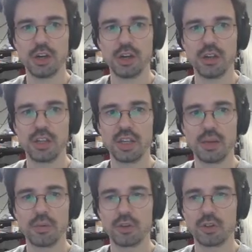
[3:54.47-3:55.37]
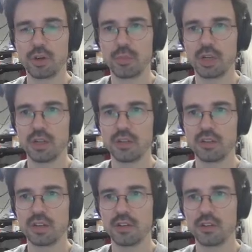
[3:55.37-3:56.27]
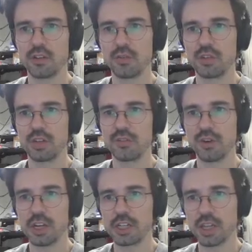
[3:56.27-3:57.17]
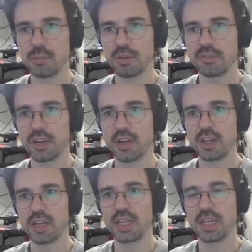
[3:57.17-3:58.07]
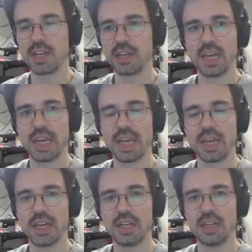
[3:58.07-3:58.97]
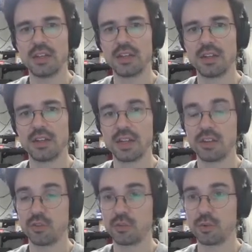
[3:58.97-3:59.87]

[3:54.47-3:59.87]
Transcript: on the input terminals to the differential amplifier in the end, and that those would